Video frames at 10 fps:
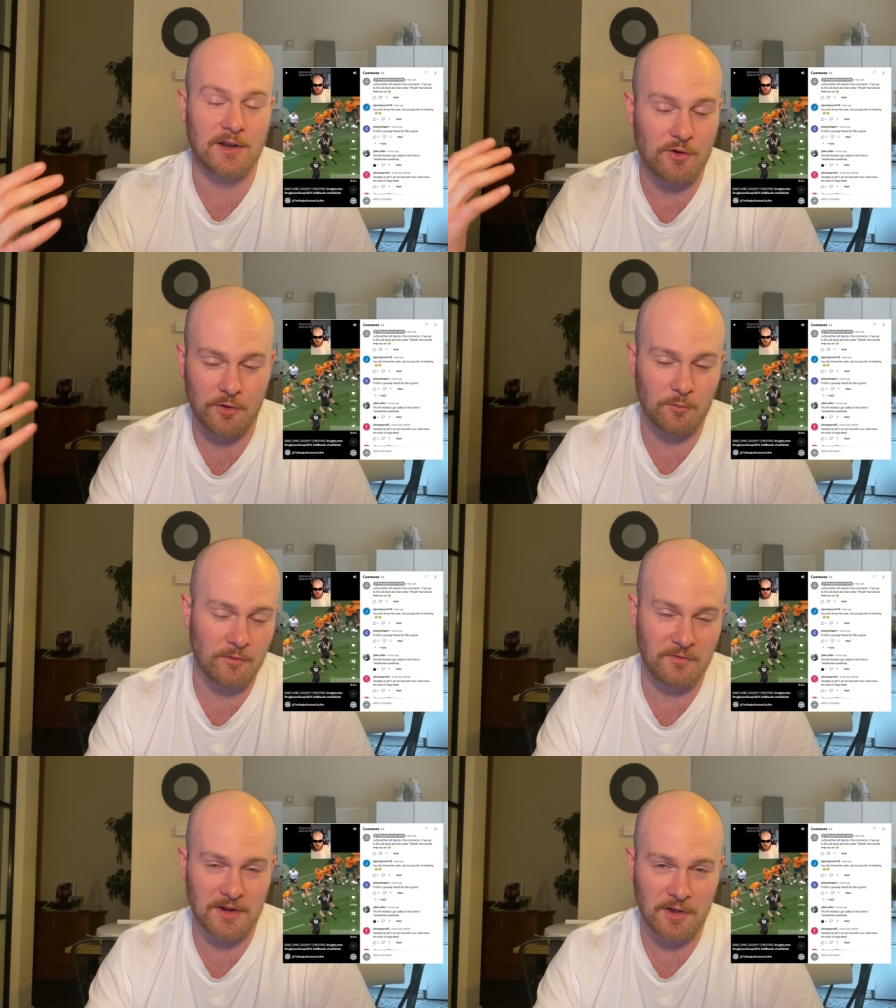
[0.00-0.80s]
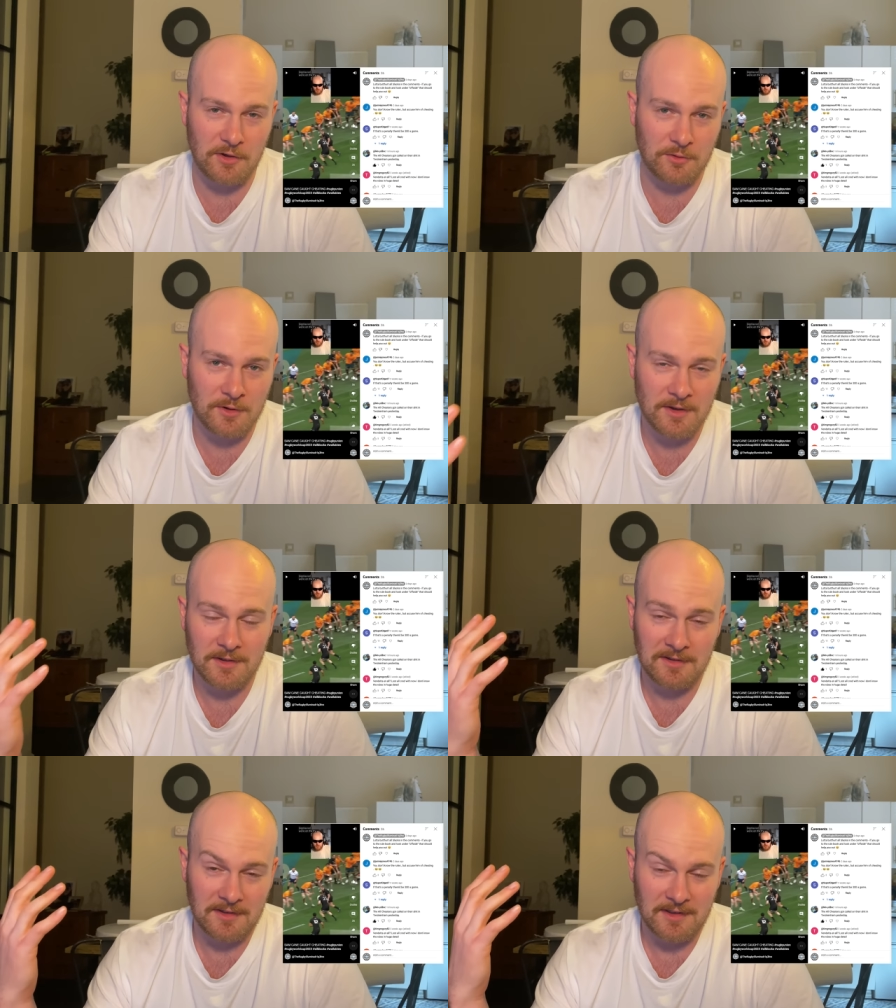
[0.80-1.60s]
I caught in one video,
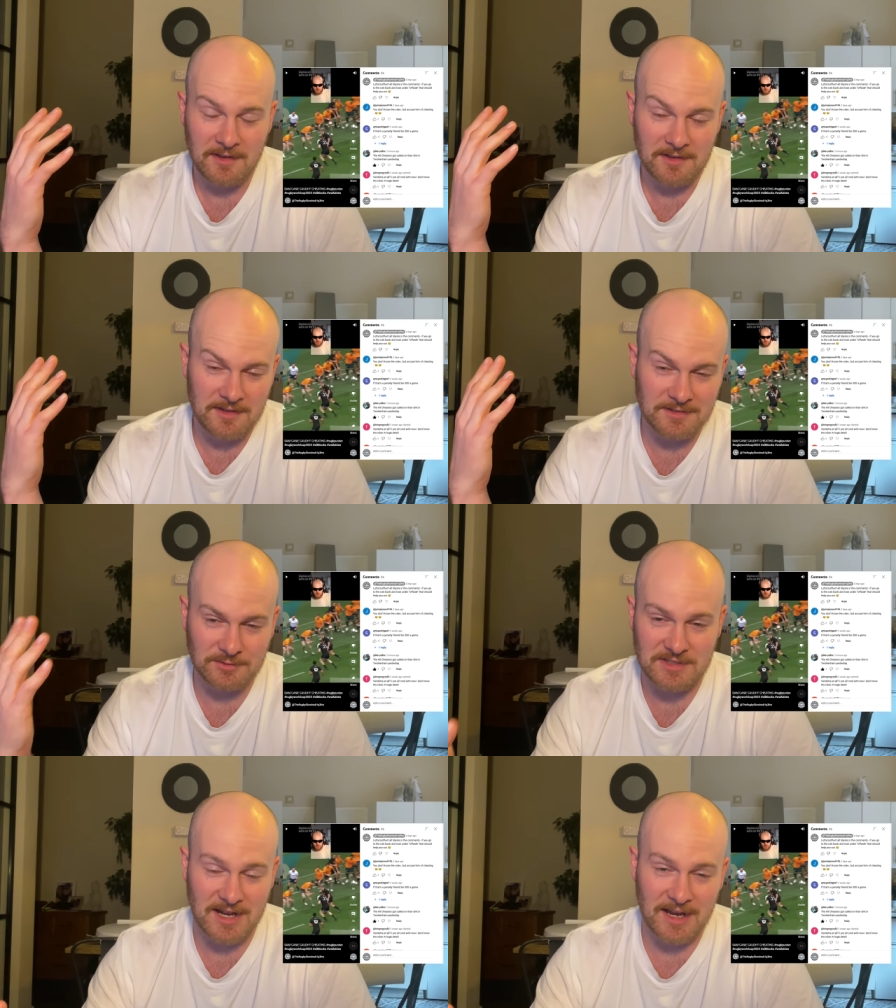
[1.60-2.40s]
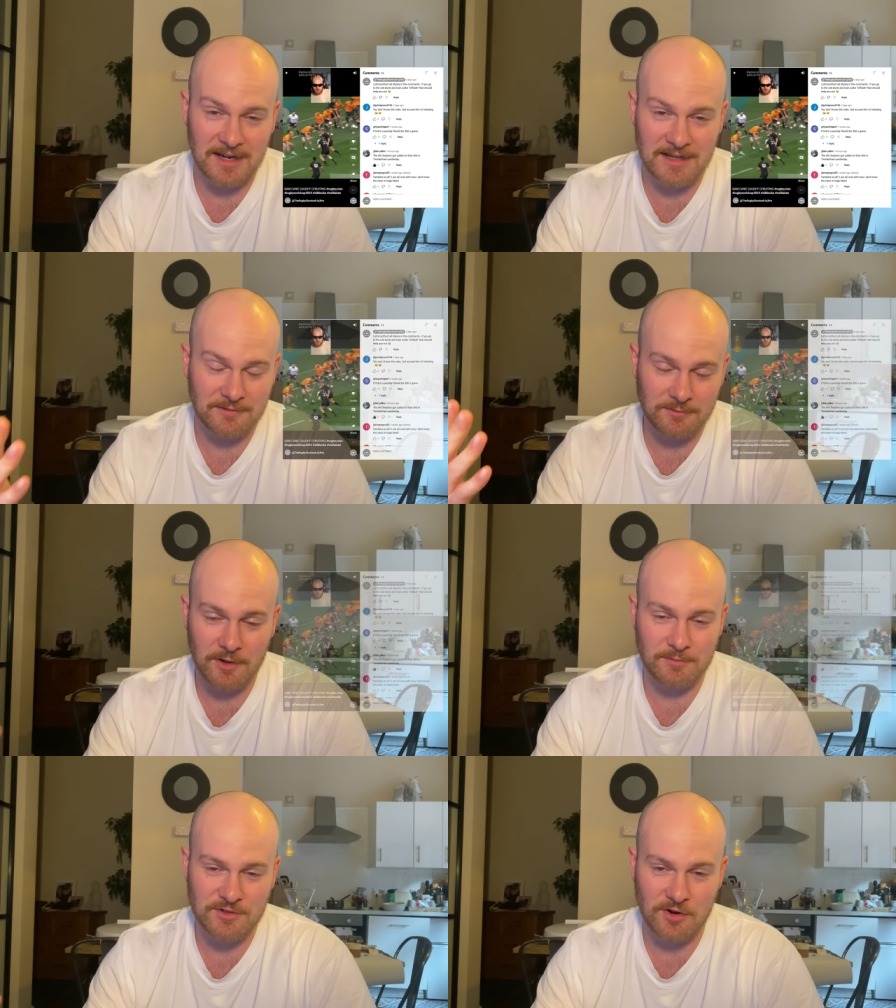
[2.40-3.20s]
it was clearly
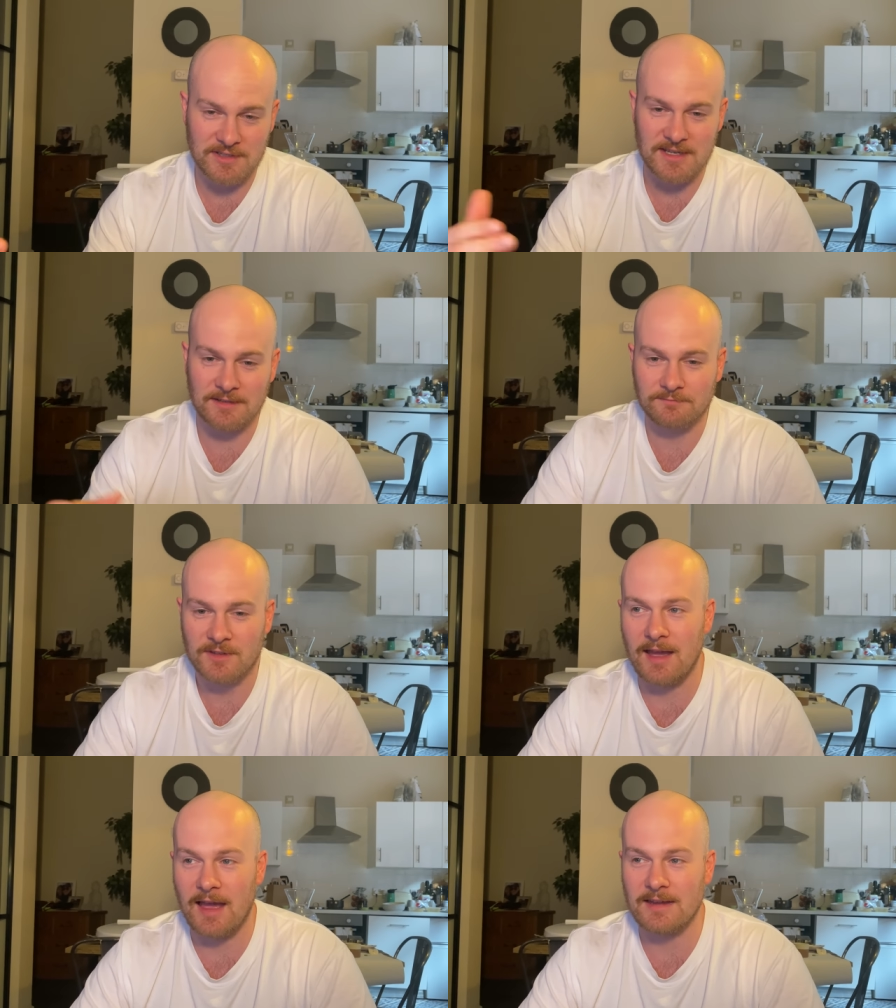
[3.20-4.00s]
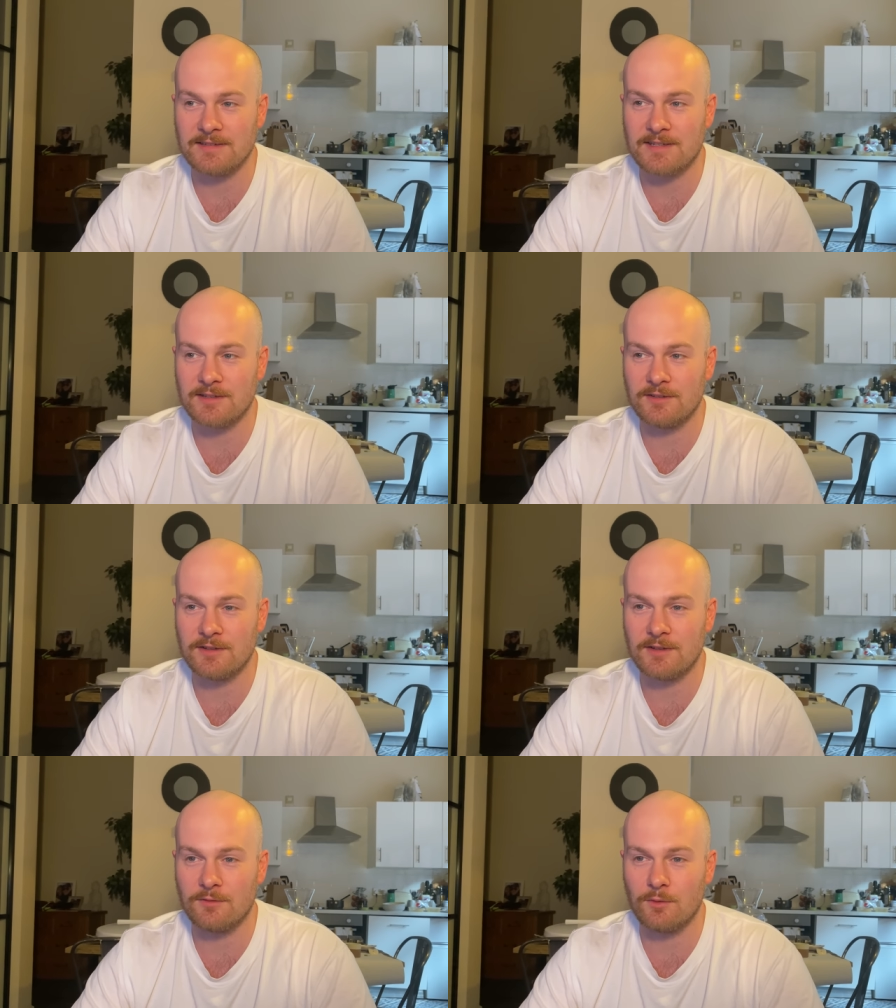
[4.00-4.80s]
obstructing, and
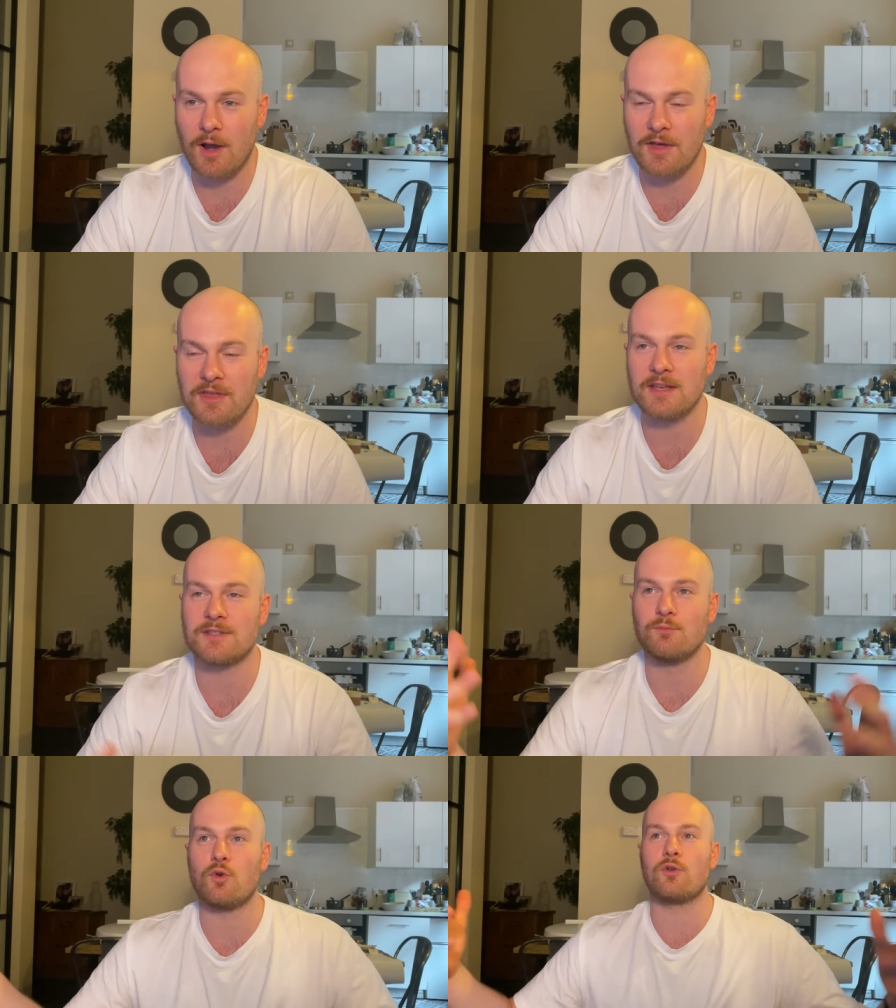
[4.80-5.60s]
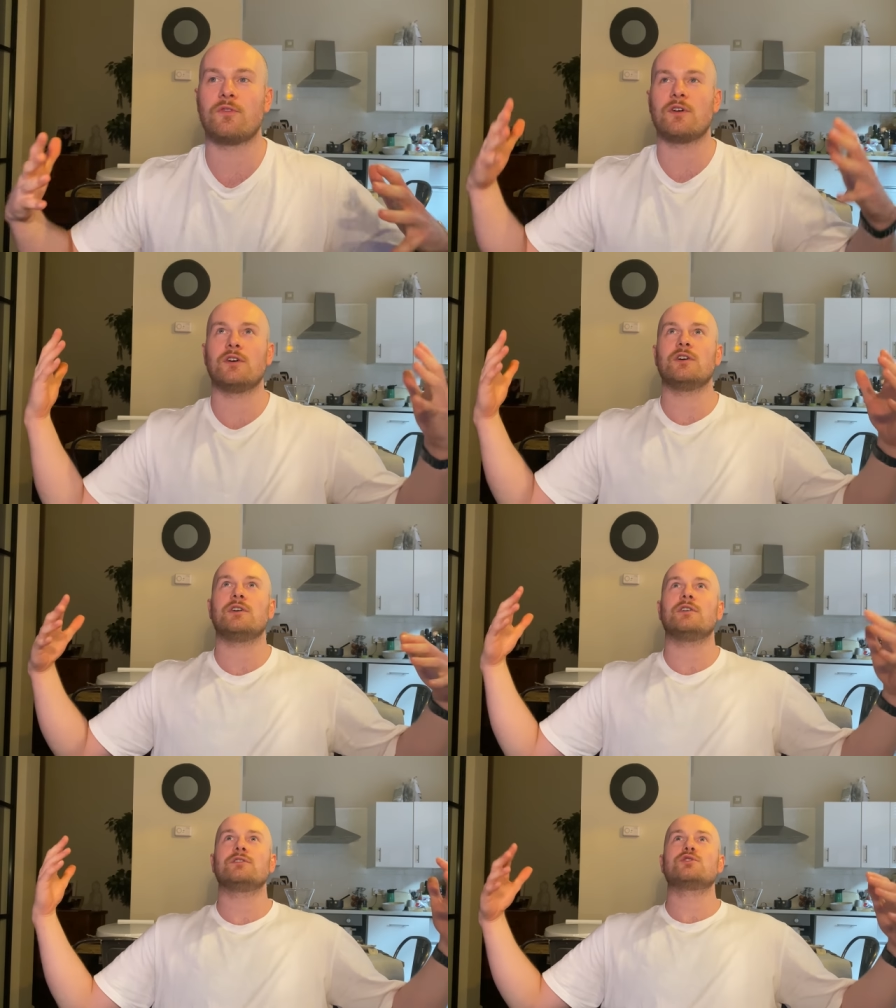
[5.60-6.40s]
I think it's more of
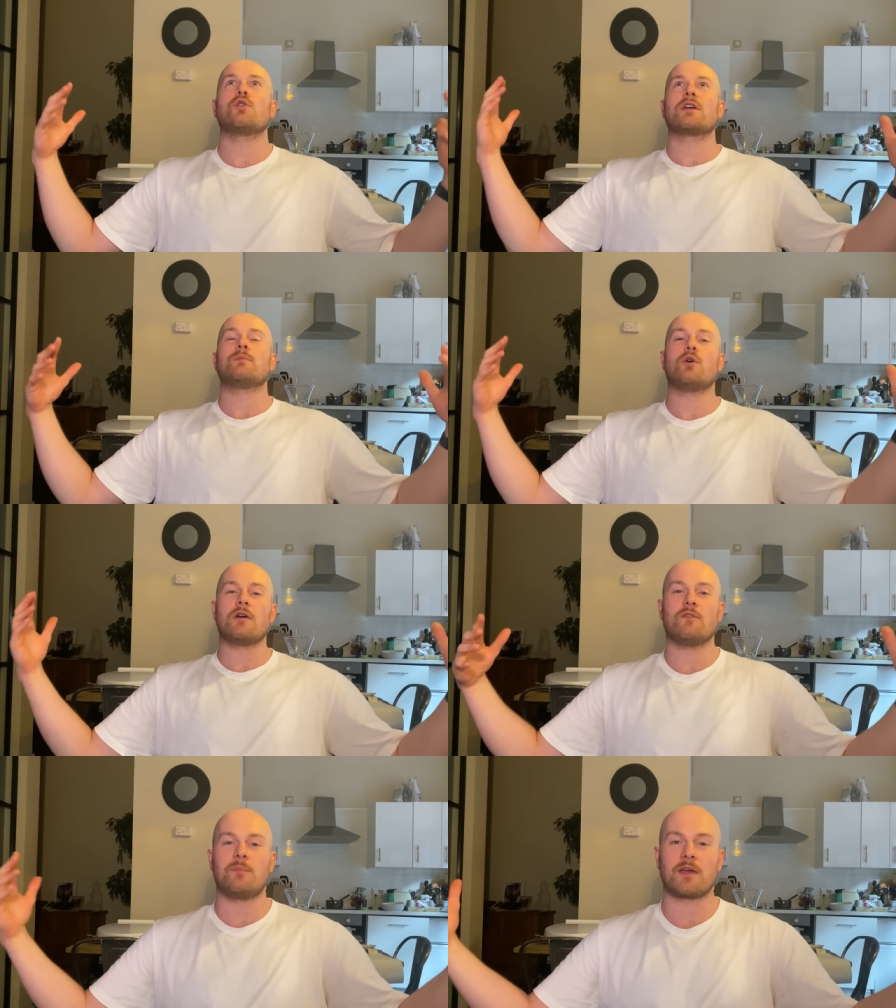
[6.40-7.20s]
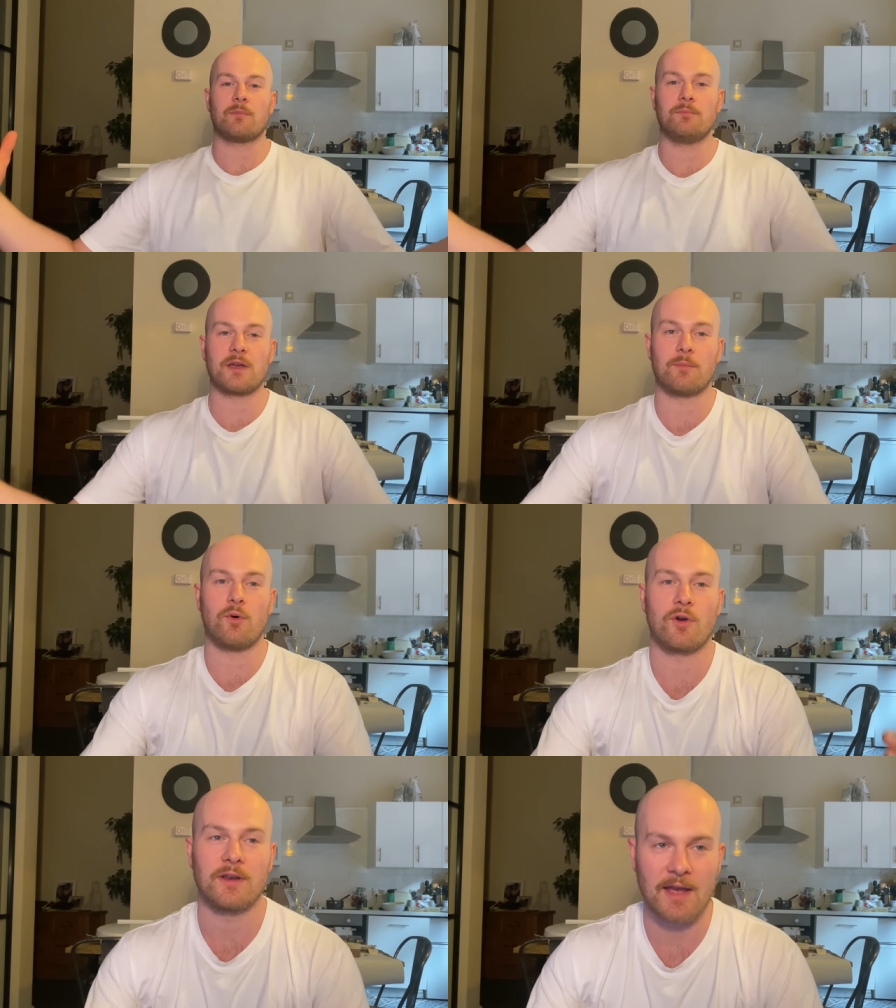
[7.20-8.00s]
a talking point of a bigger bigger
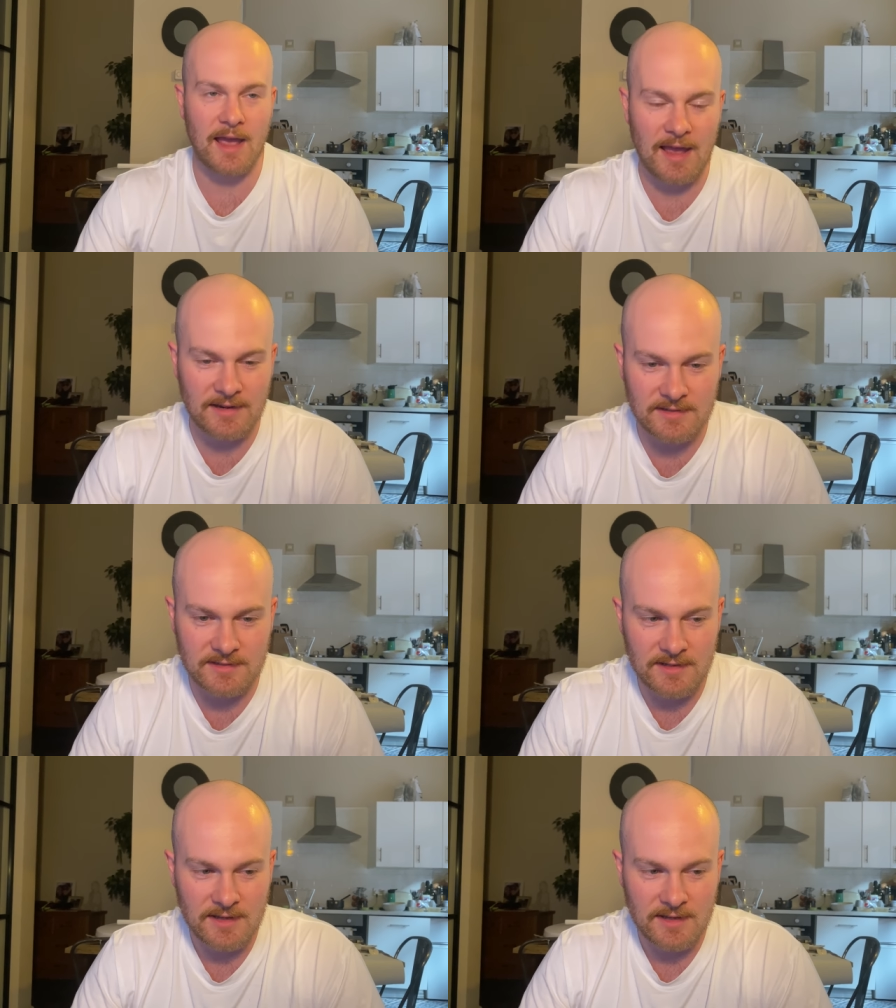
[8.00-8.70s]
point, and